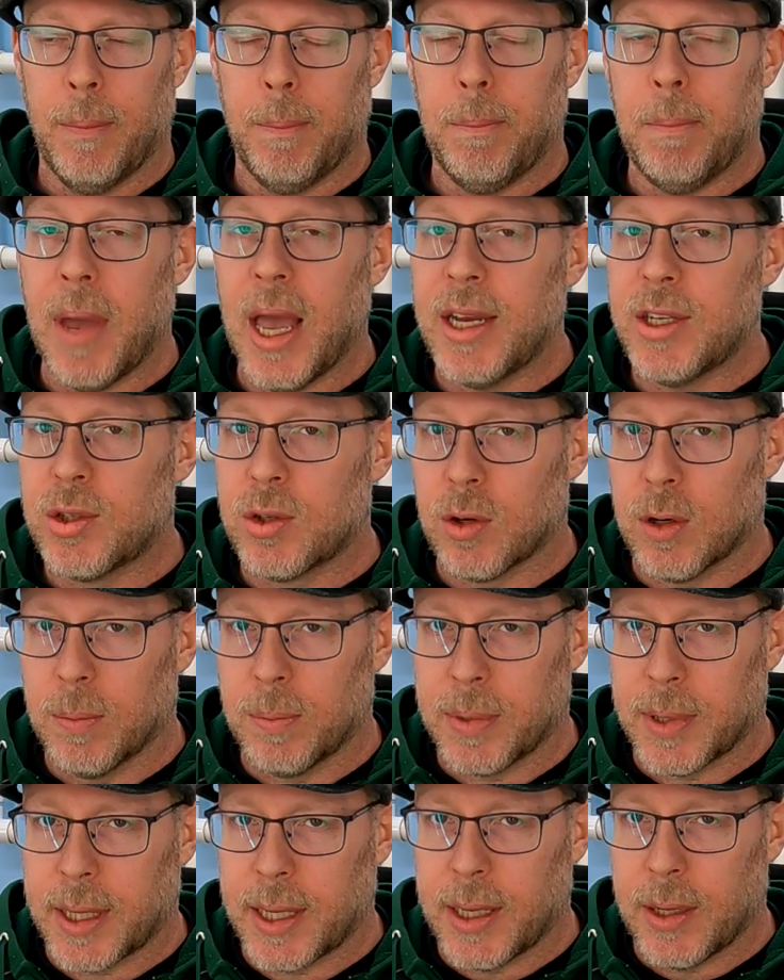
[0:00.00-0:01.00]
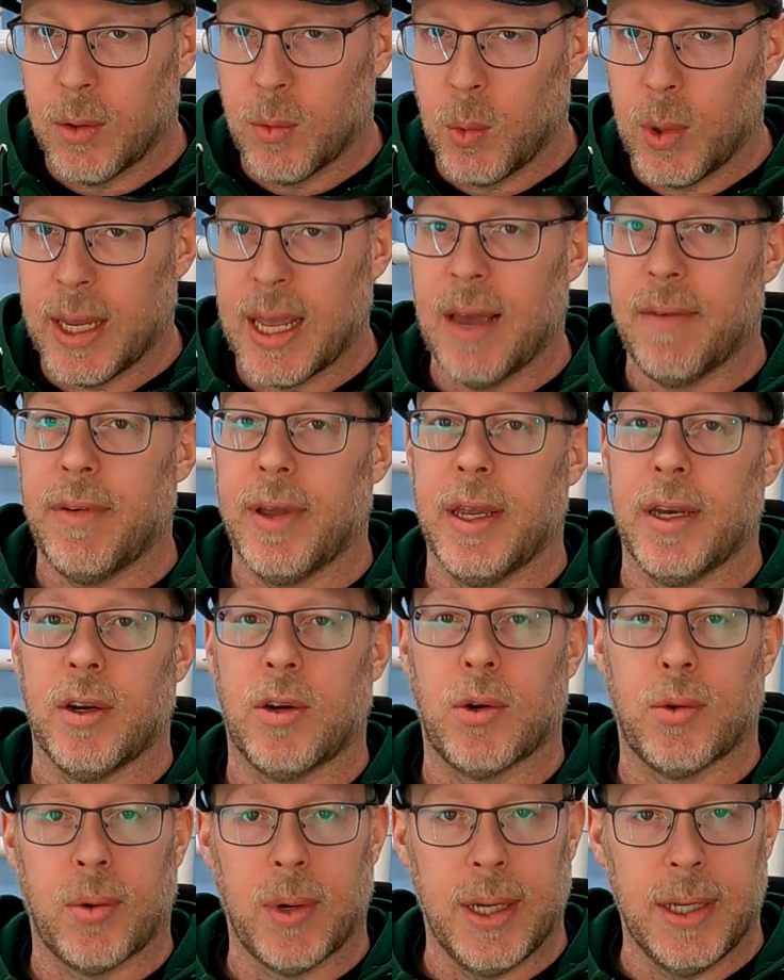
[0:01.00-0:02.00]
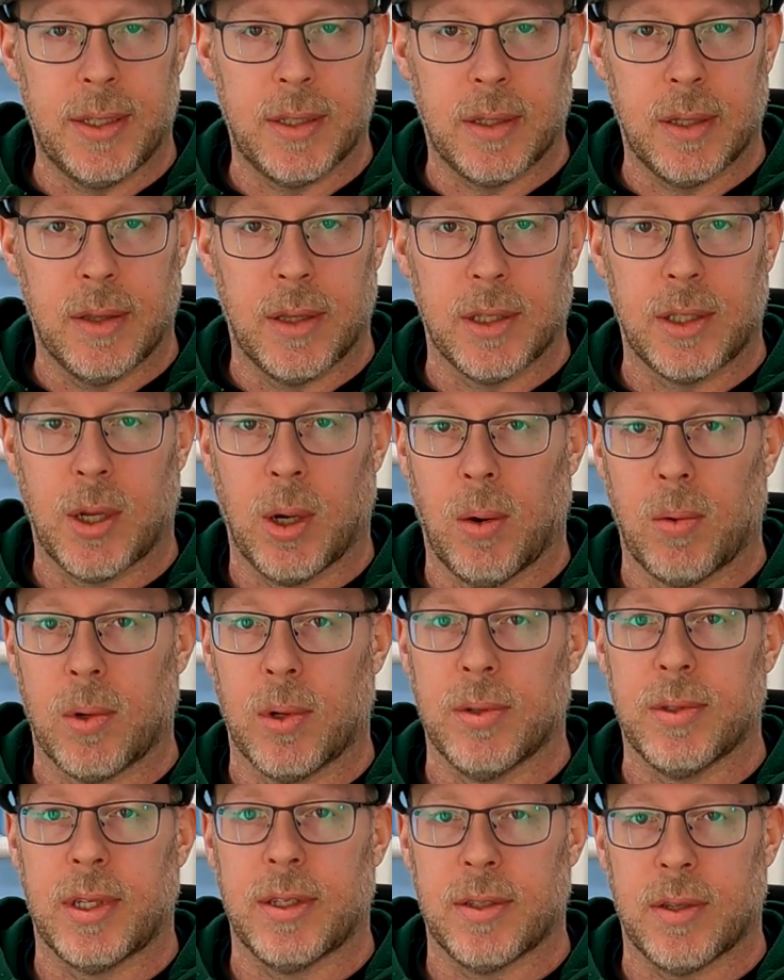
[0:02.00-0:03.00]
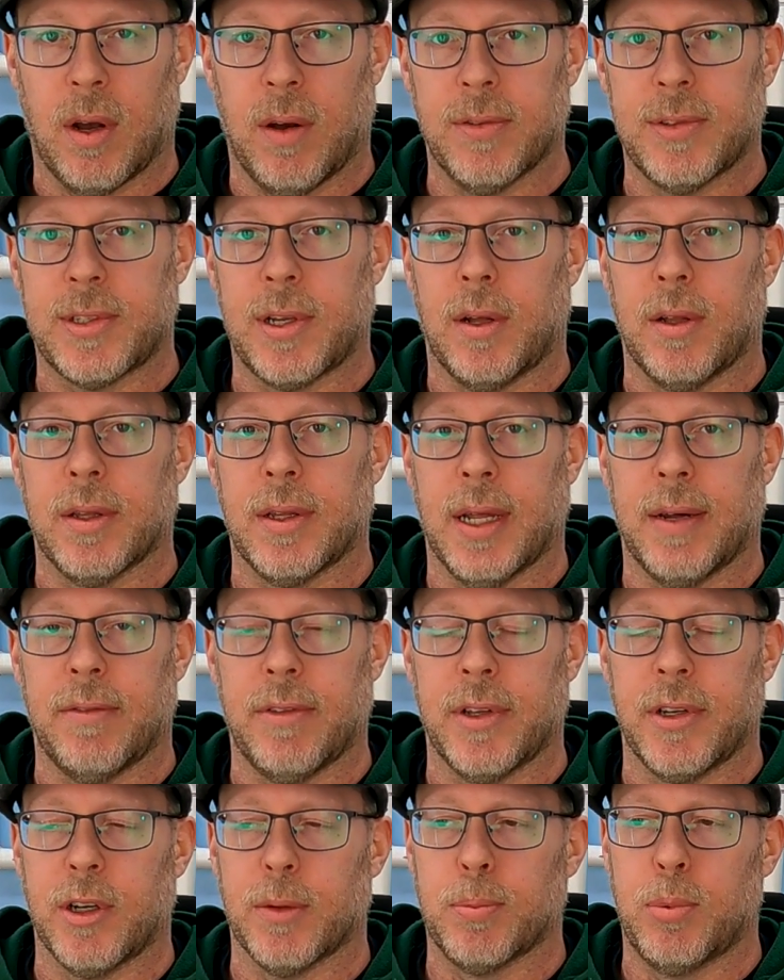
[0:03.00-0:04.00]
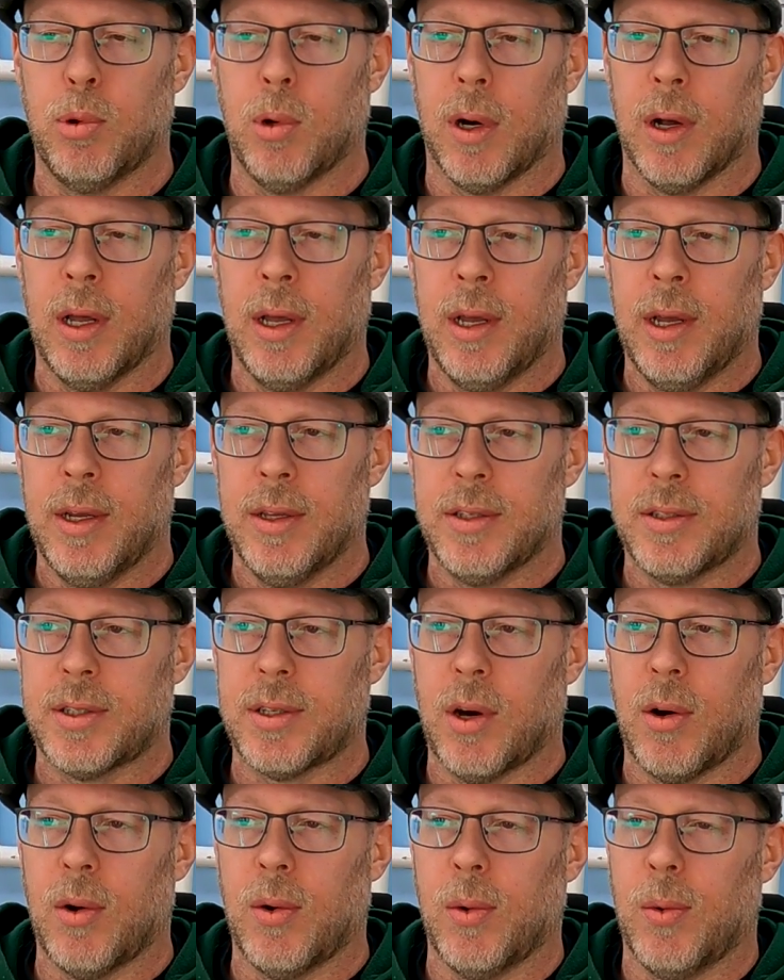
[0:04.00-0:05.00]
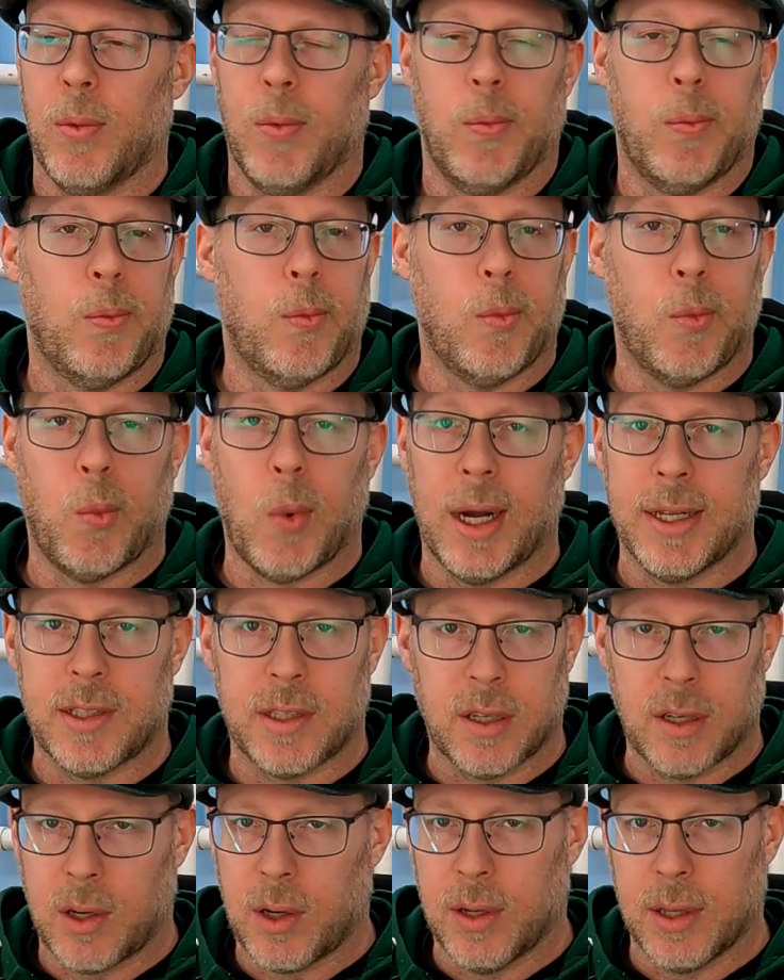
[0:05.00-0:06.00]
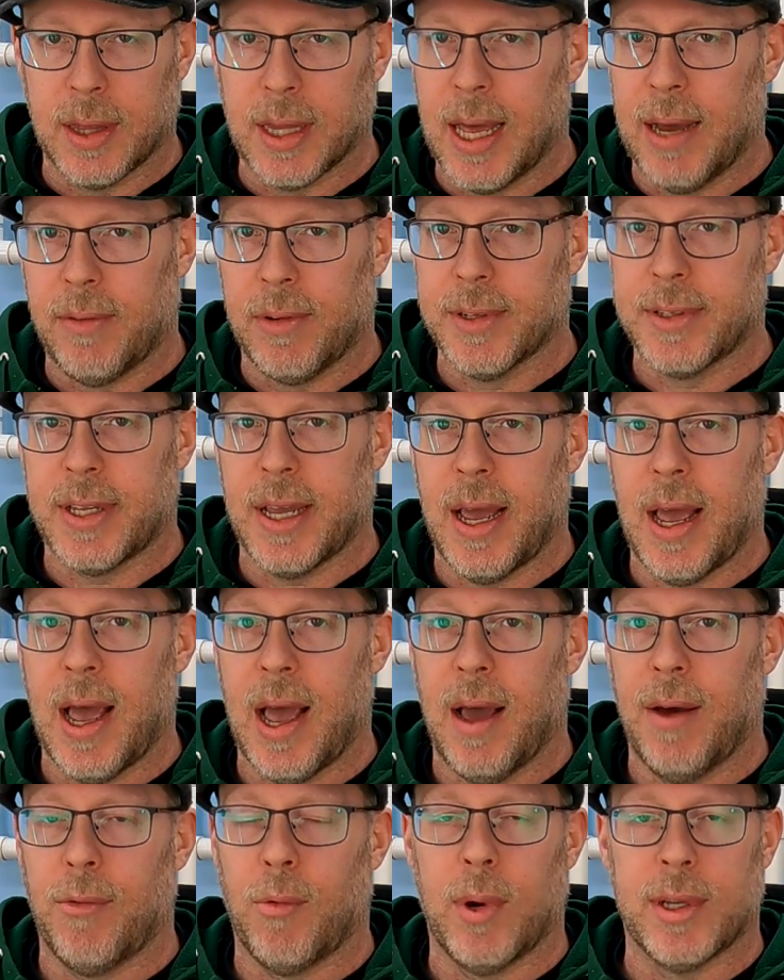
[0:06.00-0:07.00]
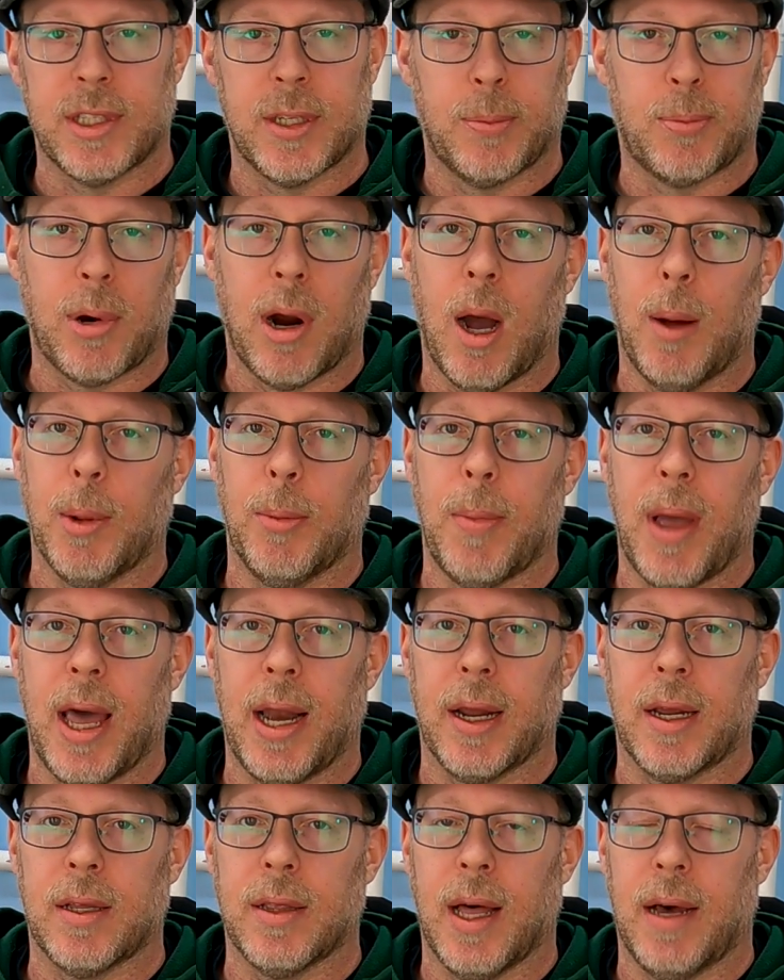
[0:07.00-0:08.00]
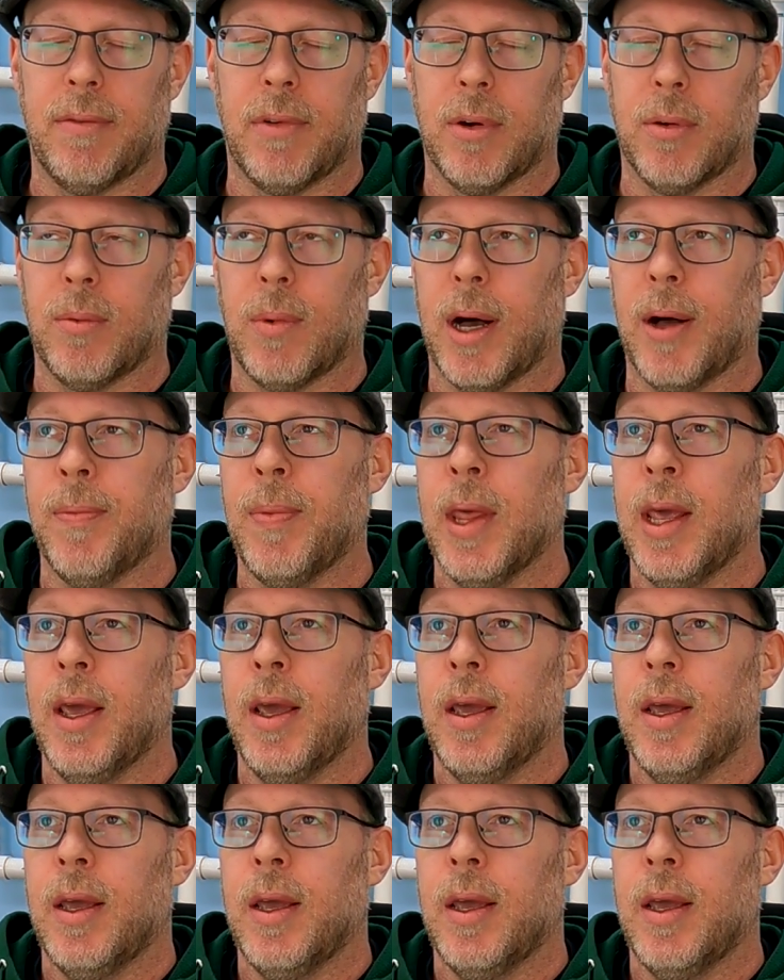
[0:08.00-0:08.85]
measurably we have increased the total dissolved solid level in your pool. So, what's a good level to have? What's a problematic level? Well,